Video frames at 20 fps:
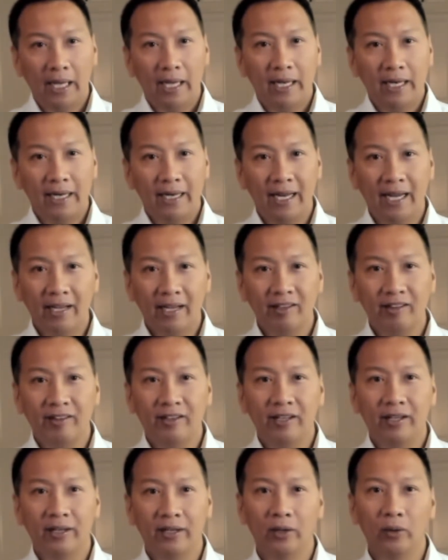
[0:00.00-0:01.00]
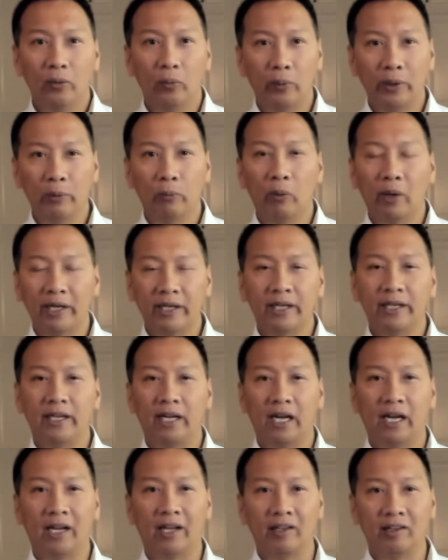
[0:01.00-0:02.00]
Next, we
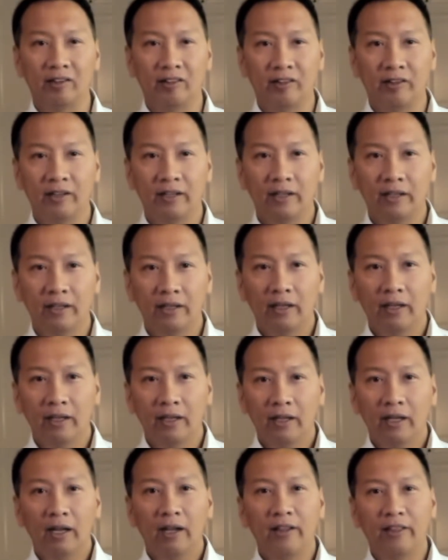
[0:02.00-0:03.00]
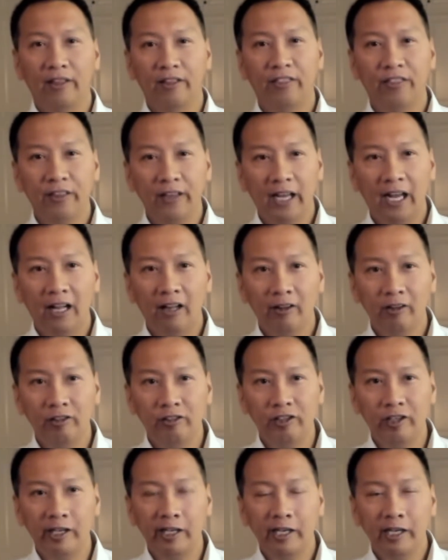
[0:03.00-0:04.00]
recognize the
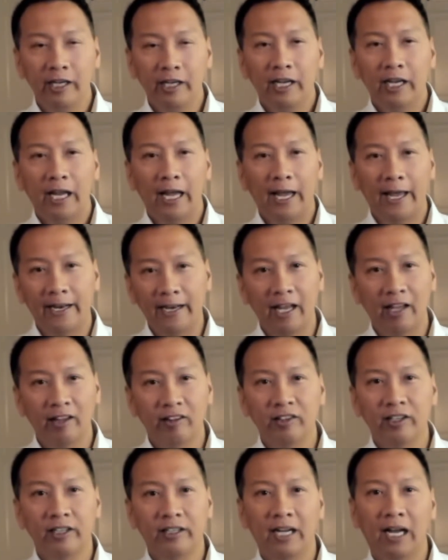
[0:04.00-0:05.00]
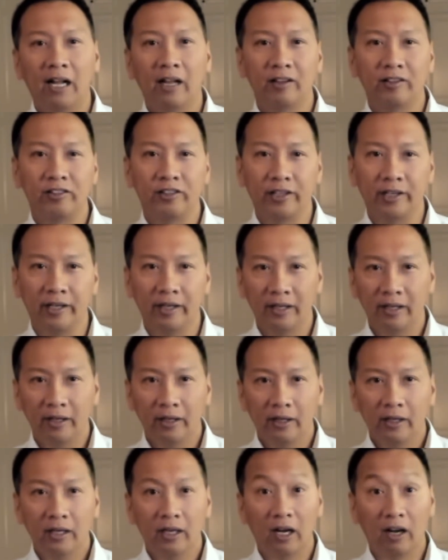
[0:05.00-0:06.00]
theology and eschatology
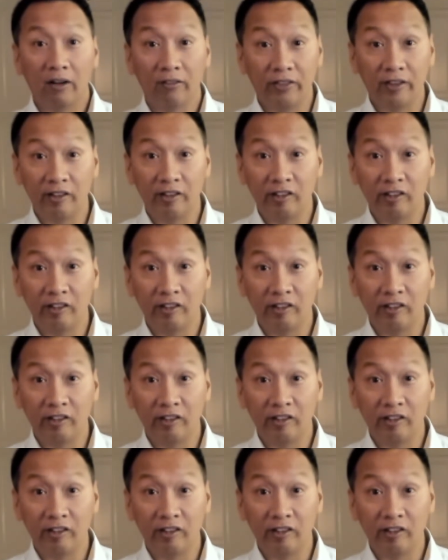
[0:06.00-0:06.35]
of these